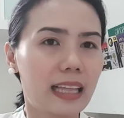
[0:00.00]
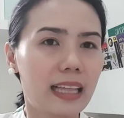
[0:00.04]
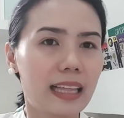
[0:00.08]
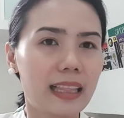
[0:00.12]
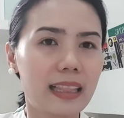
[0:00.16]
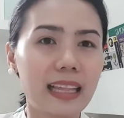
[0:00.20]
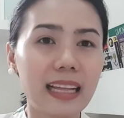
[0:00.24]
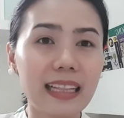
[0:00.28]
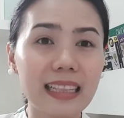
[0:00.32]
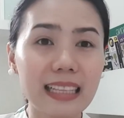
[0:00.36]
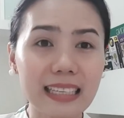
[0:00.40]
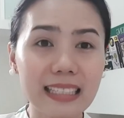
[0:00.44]

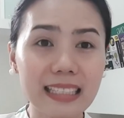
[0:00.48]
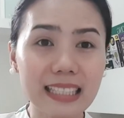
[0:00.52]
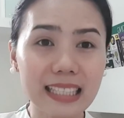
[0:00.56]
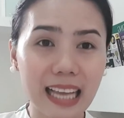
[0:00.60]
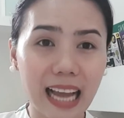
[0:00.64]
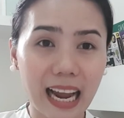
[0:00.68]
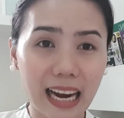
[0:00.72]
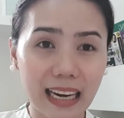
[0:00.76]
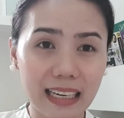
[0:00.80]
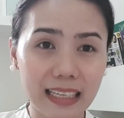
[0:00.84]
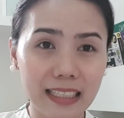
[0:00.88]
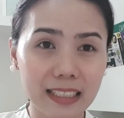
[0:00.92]
That is
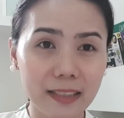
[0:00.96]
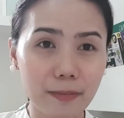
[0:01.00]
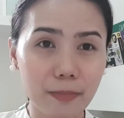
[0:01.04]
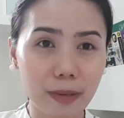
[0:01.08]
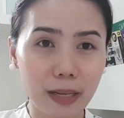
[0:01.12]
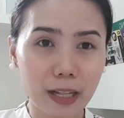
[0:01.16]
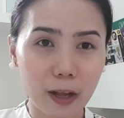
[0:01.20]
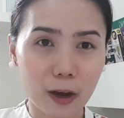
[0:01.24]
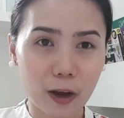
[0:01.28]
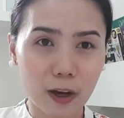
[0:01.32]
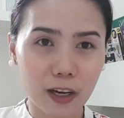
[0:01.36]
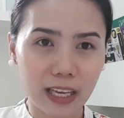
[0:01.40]
Kara's
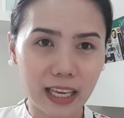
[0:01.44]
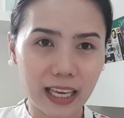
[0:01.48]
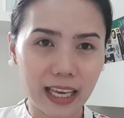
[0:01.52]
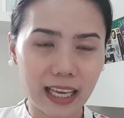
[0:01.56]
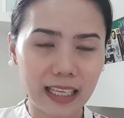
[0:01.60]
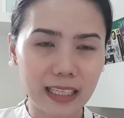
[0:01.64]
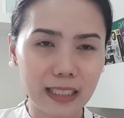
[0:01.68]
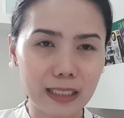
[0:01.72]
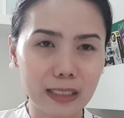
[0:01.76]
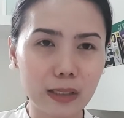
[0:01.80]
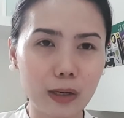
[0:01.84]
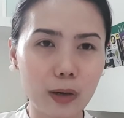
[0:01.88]

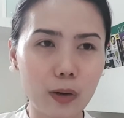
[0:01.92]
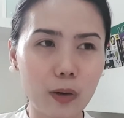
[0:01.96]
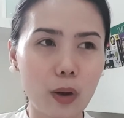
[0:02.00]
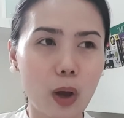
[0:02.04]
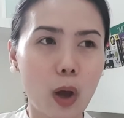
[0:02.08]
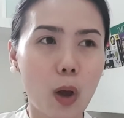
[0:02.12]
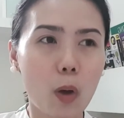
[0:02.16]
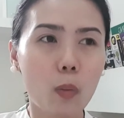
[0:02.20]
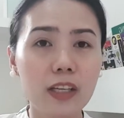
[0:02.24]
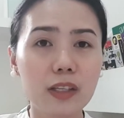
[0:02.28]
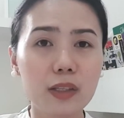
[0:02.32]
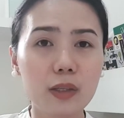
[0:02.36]
belonging.
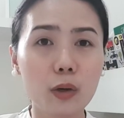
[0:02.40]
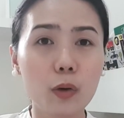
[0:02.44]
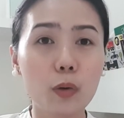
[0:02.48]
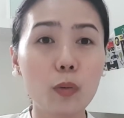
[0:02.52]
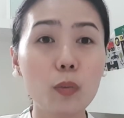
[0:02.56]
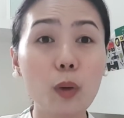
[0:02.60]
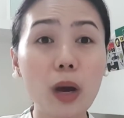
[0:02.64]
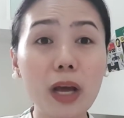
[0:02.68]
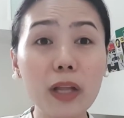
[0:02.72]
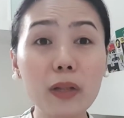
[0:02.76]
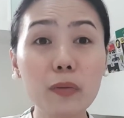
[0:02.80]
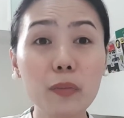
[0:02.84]
So
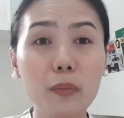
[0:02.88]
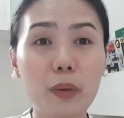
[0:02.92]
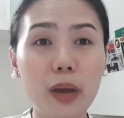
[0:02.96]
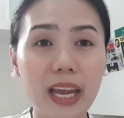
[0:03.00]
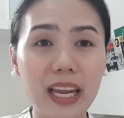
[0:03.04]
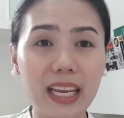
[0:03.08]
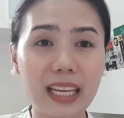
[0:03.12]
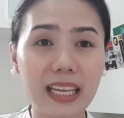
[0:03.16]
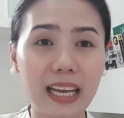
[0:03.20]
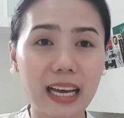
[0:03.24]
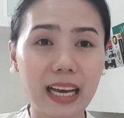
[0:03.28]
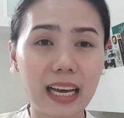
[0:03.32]
one
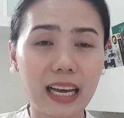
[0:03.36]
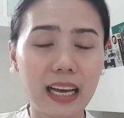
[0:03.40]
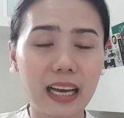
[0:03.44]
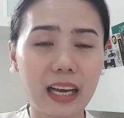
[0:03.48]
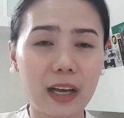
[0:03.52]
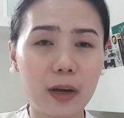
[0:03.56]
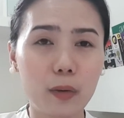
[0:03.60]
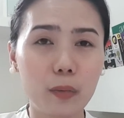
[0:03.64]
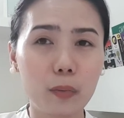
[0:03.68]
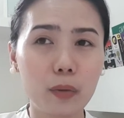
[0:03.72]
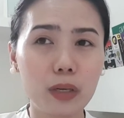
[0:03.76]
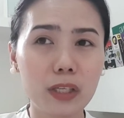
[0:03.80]
way na
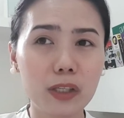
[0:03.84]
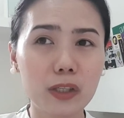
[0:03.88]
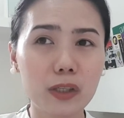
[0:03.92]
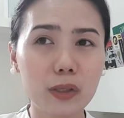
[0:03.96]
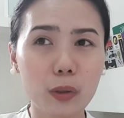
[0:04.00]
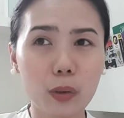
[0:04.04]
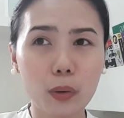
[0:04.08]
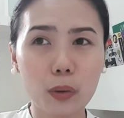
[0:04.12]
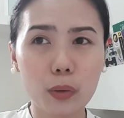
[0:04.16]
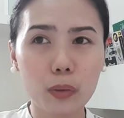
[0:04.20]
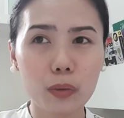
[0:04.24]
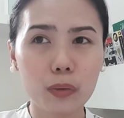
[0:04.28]
we
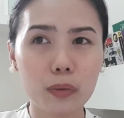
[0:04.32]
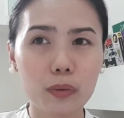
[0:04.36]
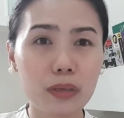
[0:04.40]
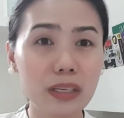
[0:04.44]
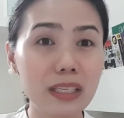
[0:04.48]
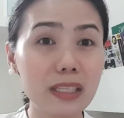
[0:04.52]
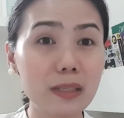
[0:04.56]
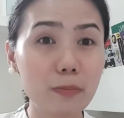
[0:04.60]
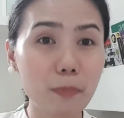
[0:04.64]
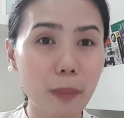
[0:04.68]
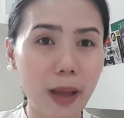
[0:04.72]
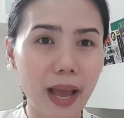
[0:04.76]
show
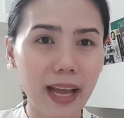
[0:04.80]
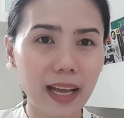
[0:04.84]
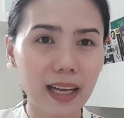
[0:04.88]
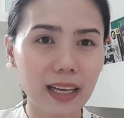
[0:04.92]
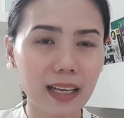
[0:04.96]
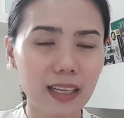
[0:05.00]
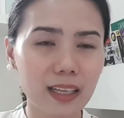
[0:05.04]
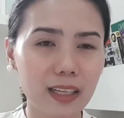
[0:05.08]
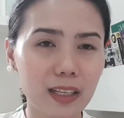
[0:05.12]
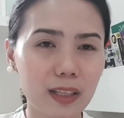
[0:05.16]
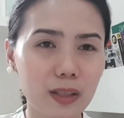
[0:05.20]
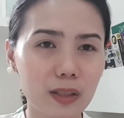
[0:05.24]

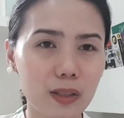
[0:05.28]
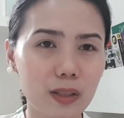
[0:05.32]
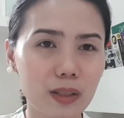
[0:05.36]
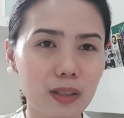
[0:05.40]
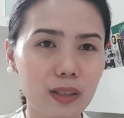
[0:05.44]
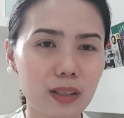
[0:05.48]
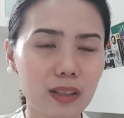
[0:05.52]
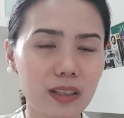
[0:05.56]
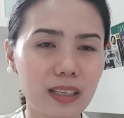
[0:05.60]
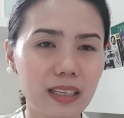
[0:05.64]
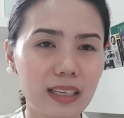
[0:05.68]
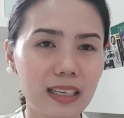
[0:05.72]
respect
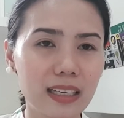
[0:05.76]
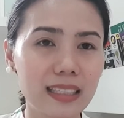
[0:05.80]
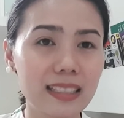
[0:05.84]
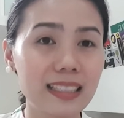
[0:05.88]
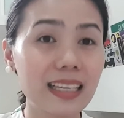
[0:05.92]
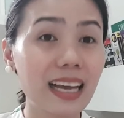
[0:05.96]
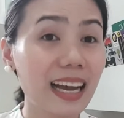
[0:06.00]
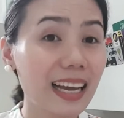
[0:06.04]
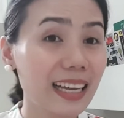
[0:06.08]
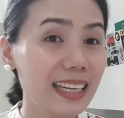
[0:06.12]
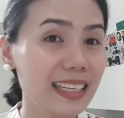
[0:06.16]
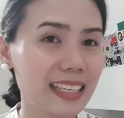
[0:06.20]

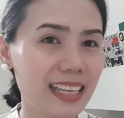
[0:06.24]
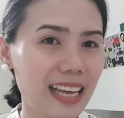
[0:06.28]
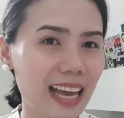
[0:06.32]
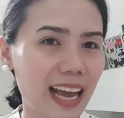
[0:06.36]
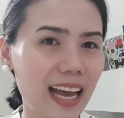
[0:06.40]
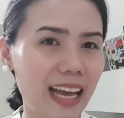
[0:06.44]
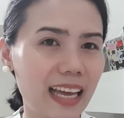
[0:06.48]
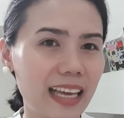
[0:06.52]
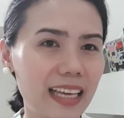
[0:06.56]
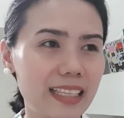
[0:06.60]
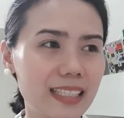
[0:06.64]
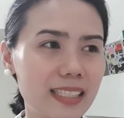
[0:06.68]
sa
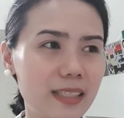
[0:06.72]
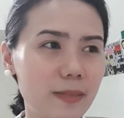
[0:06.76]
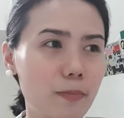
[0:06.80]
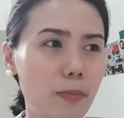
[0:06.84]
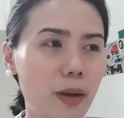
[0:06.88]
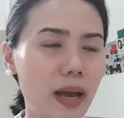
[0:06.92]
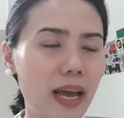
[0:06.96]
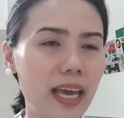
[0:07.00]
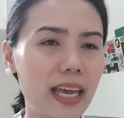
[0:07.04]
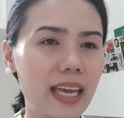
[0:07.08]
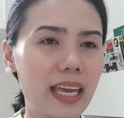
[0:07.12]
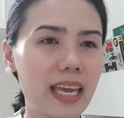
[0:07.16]
kanya is
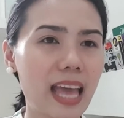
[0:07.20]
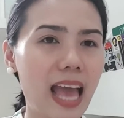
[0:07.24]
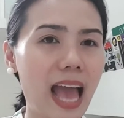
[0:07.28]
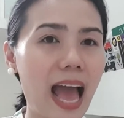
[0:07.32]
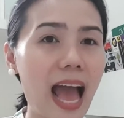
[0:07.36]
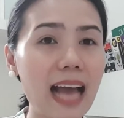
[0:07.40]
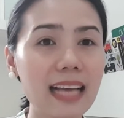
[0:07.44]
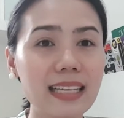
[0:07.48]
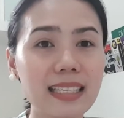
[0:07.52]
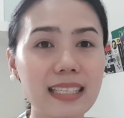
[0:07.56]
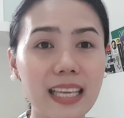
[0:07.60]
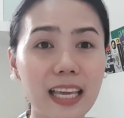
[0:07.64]
by
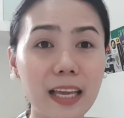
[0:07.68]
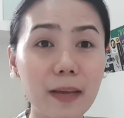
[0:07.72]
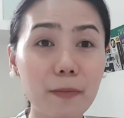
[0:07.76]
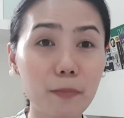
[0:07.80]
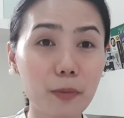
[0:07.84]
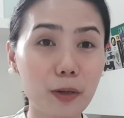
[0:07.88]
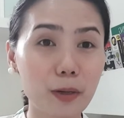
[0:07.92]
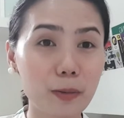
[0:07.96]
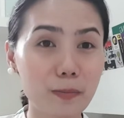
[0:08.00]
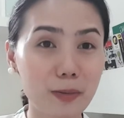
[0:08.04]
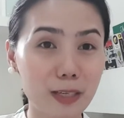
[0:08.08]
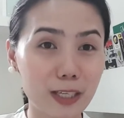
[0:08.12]
asking
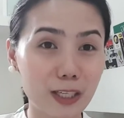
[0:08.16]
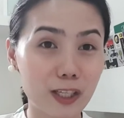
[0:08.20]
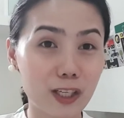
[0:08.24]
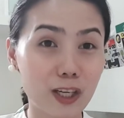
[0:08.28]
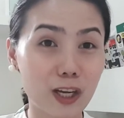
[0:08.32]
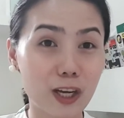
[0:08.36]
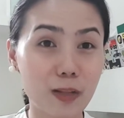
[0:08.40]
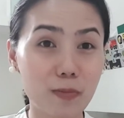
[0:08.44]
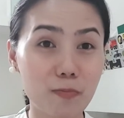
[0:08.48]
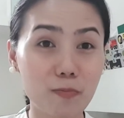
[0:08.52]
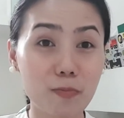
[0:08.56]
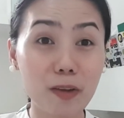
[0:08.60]

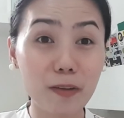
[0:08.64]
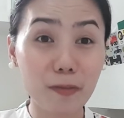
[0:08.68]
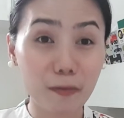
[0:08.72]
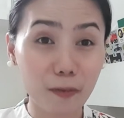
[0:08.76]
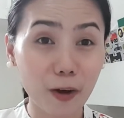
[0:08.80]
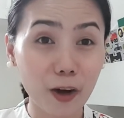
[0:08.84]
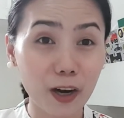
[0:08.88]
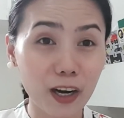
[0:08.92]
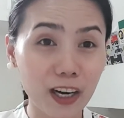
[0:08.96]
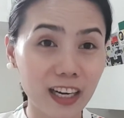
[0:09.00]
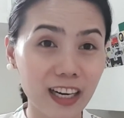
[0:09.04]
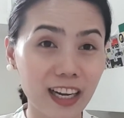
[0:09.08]
permission
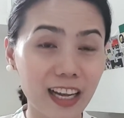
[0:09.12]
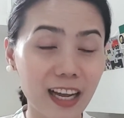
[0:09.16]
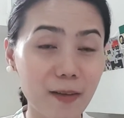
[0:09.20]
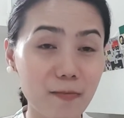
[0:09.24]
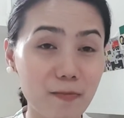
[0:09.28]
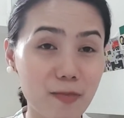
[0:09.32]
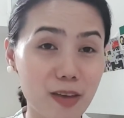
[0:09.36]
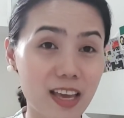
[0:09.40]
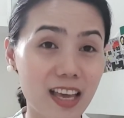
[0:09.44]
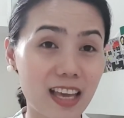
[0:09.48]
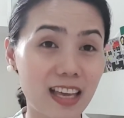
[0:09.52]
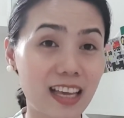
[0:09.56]
before
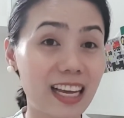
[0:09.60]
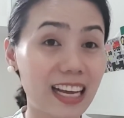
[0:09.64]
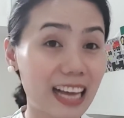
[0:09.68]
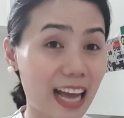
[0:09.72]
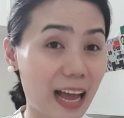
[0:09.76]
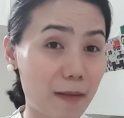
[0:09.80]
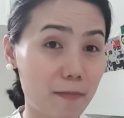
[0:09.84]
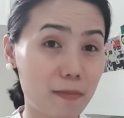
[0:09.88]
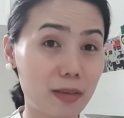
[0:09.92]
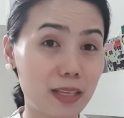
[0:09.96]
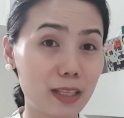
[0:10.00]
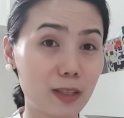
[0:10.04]
kami
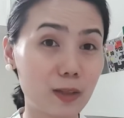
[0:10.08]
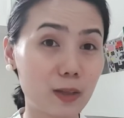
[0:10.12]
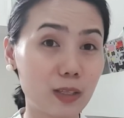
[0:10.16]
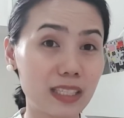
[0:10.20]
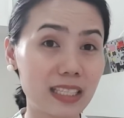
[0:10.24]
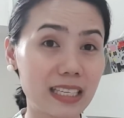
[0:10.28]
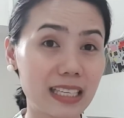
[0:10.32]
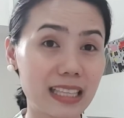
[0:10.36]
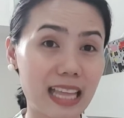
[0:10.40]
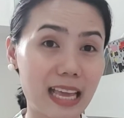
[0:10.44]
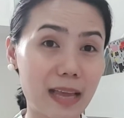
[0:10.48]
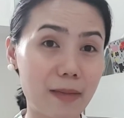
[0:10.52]
gagamit dun
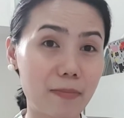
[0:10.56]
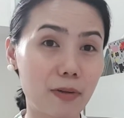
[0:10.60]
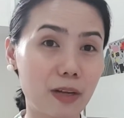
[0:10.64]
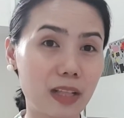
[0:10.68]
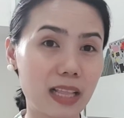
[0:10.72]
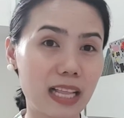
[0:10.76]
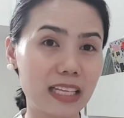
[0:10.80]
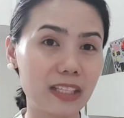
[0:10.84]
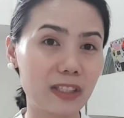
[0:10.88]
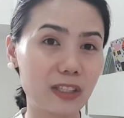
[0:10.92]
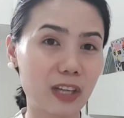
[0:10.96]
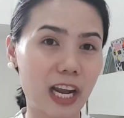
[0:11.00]
sa
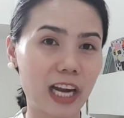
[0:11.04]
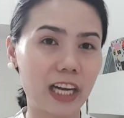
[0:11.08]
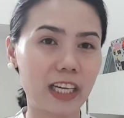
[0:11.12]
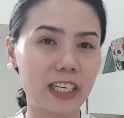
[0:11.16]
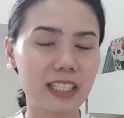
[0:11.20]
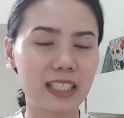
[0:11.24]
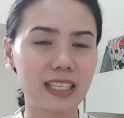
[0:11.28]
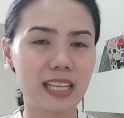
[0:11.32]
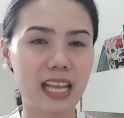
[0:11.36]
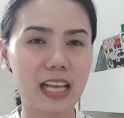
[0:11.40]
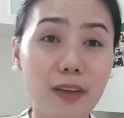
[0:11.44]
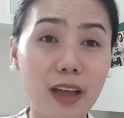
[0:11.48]
table at
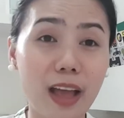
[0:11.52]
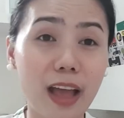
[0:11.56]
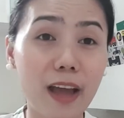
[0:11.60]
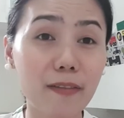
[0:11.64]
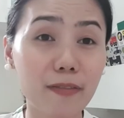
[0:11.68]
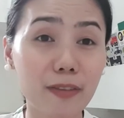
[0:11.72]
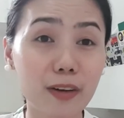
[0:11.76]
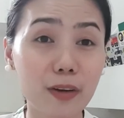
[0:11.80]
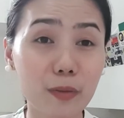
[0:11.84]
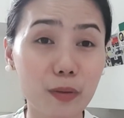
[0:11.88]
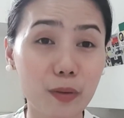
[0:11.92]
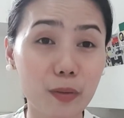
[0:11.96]
chairs niya.
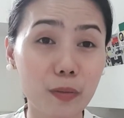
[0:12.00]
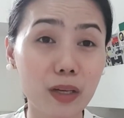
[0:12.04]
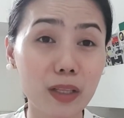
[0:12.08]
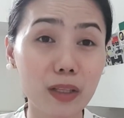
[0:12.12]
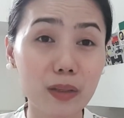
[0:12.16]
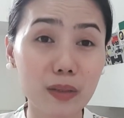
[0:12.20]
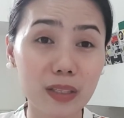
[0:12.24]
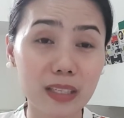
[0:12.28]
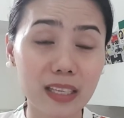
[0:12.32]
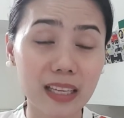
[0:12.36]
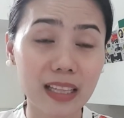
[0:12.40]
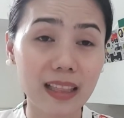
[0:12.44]
Ever we
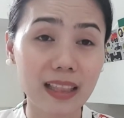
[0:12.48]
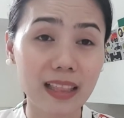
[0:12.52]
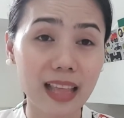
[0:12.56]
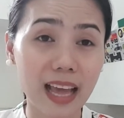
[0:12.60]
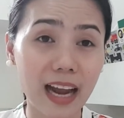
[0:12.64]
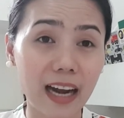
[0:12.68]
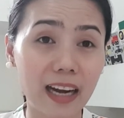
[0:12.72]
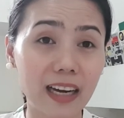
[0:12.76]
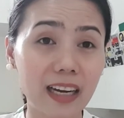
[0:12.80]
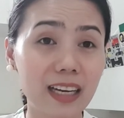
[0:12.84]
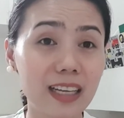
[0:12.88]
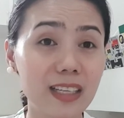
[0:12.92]
want to sit
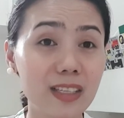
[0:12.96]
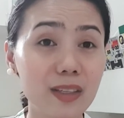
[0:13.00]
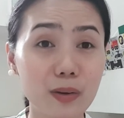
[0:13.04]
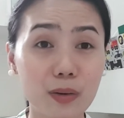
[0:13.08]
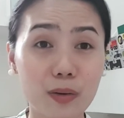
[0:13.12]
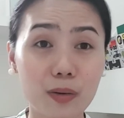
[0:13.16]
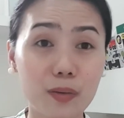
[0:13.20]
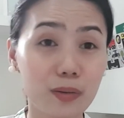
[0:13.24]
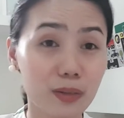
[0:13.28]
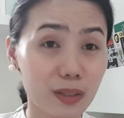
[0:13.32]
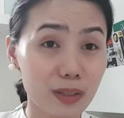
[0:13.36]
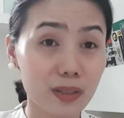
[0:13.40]
there,
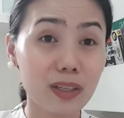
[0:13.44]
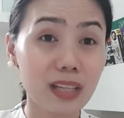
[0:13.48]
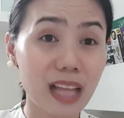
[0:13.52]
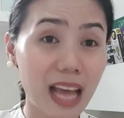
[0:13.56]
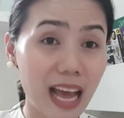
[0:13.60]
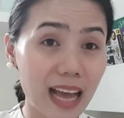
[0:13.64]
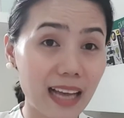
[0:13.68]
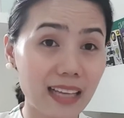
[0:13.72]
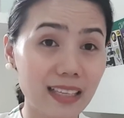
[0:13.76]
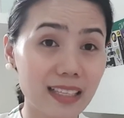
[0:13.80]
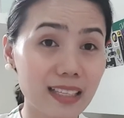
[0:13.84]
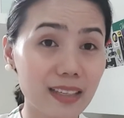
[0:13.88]
so we should
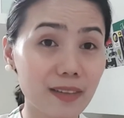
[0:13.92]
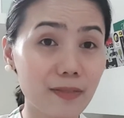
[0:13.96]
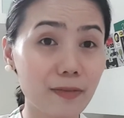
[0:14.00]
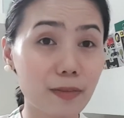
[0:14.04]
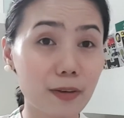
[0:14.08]
ask